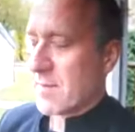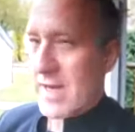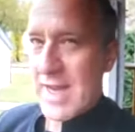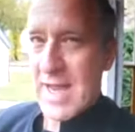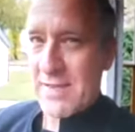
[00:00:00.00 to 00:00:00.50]

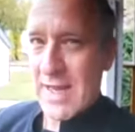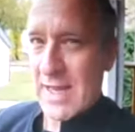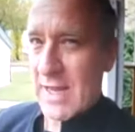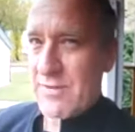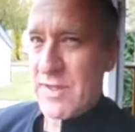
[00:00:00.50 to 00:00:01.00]
But again, that
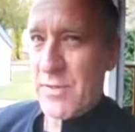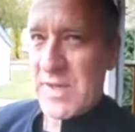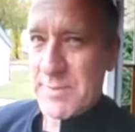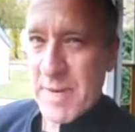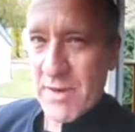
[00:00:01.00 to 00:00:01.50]
allows you to
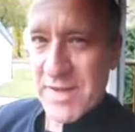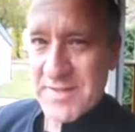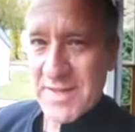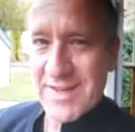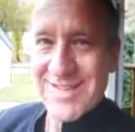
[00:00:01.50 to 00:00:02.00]

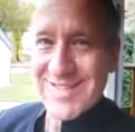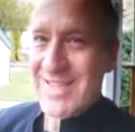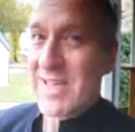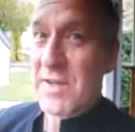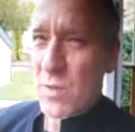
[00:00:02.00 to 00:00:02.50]
experience it. It
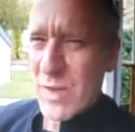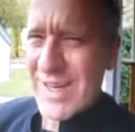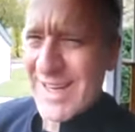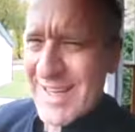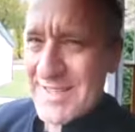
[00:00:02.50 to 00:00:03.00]
doesn't tell you
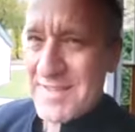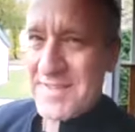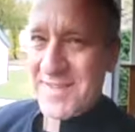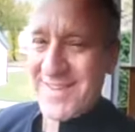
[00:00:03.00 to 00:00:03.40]
what it is.